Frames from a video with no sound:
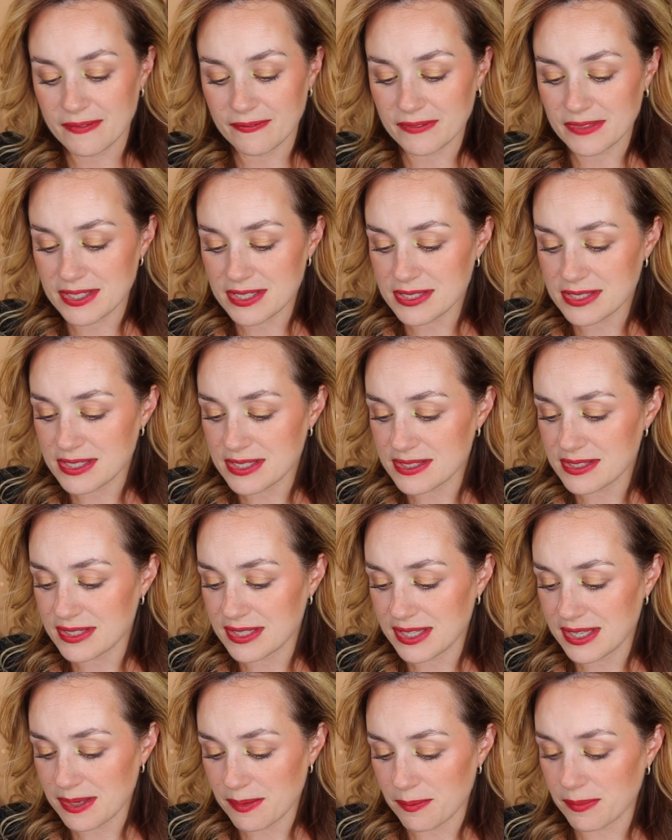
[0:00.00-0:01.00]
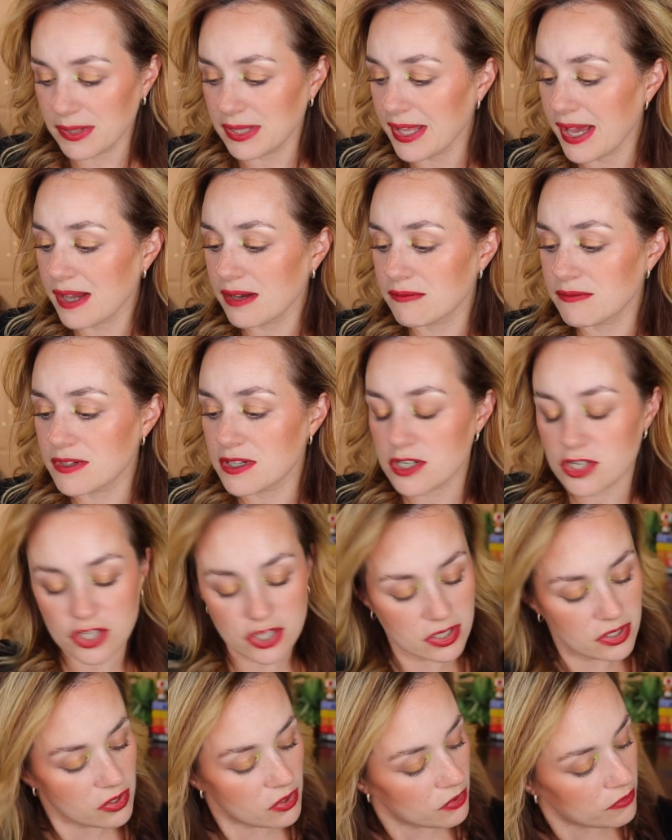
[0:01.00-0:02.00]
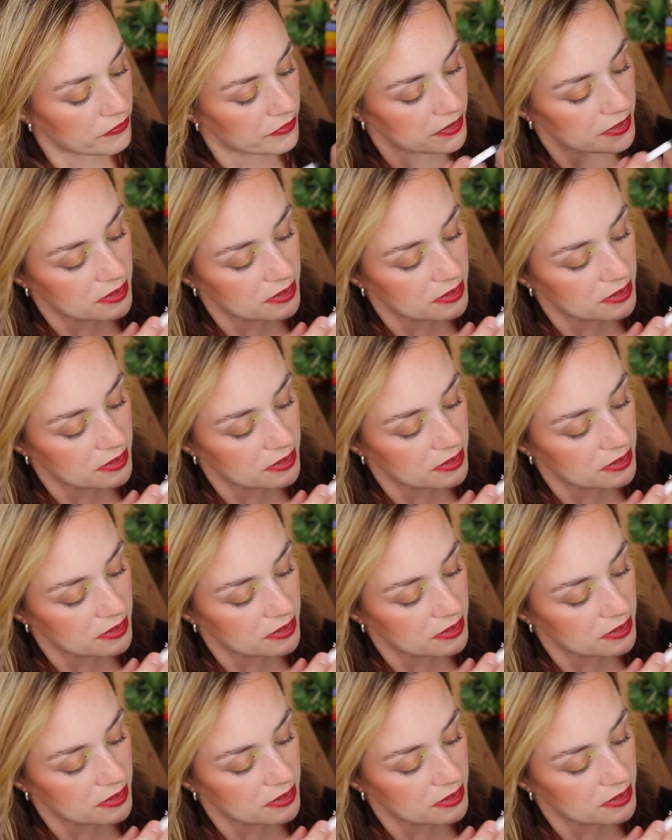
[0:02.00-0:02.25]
This is the black version of